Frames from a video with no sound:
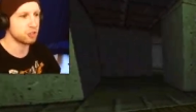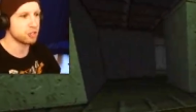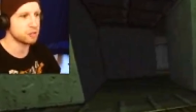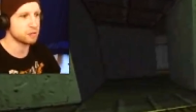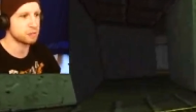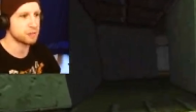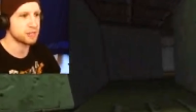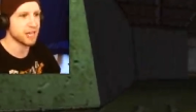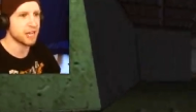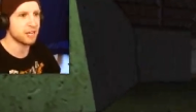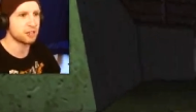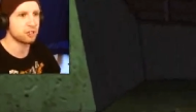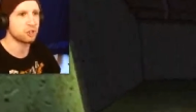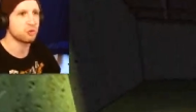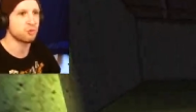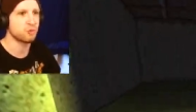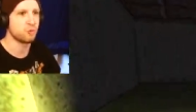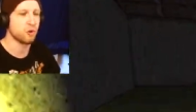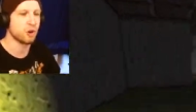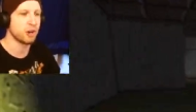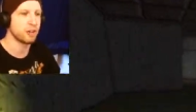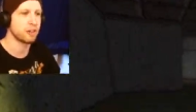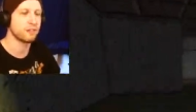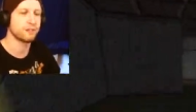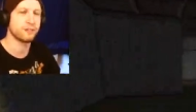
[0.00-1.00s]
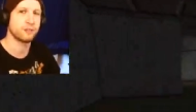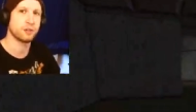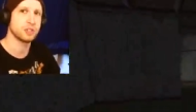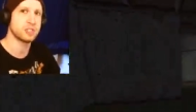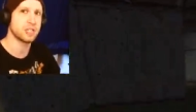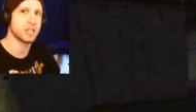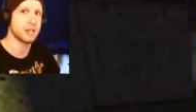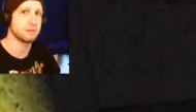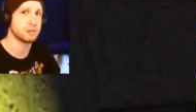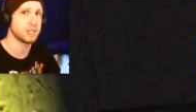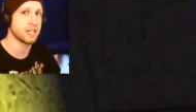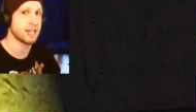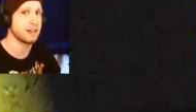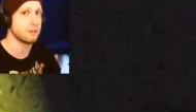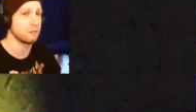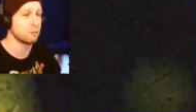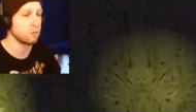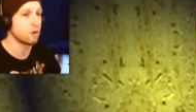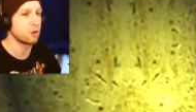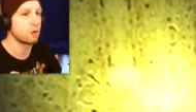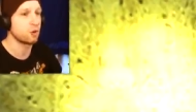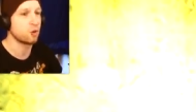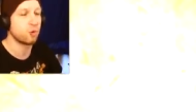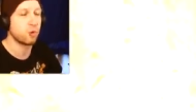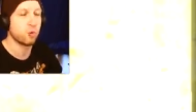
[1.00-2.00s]
this was actually one of the first games that
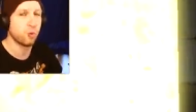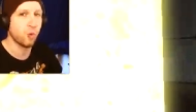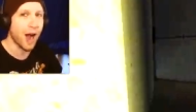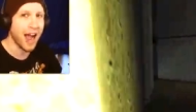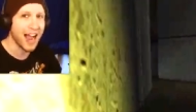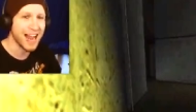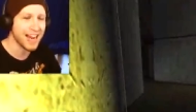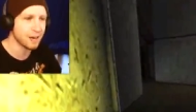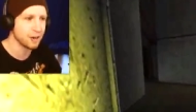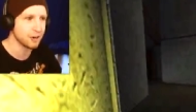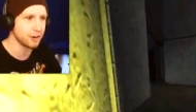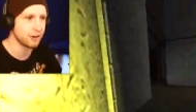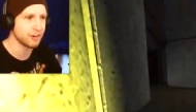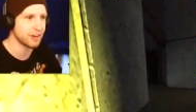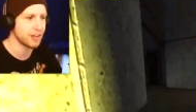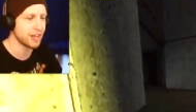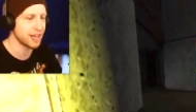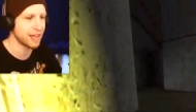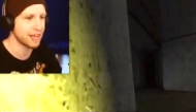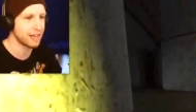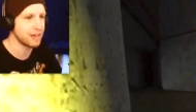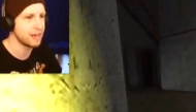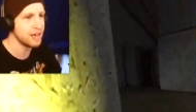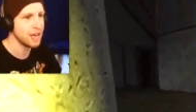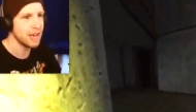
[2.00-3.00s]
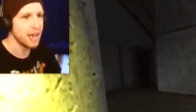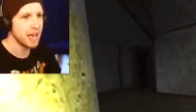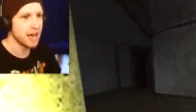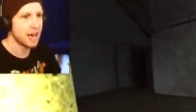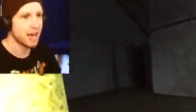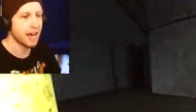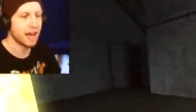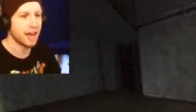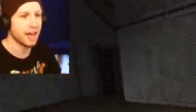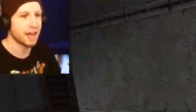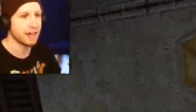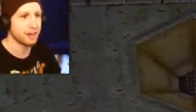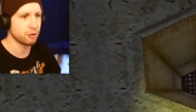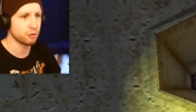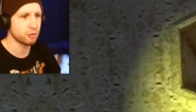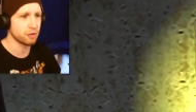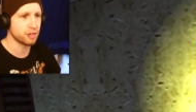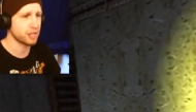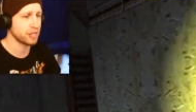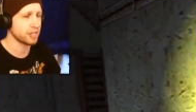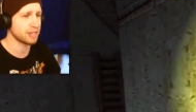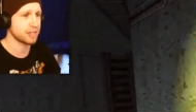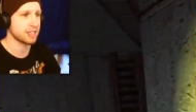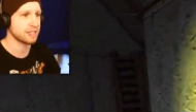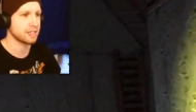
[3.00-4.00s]
required it. uh, I don't
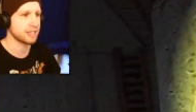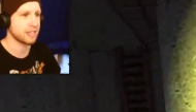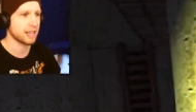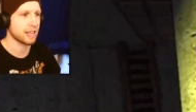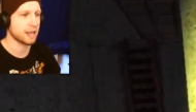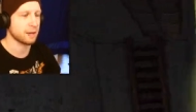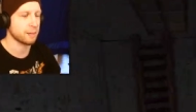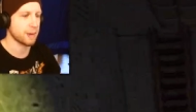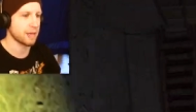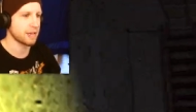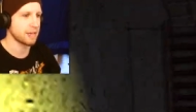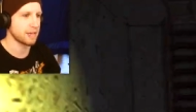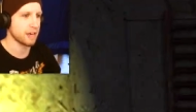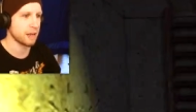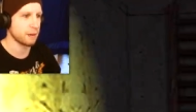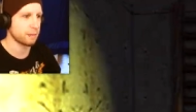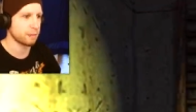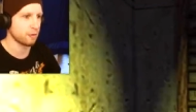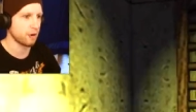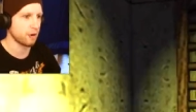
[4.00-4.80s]
think that the game ended up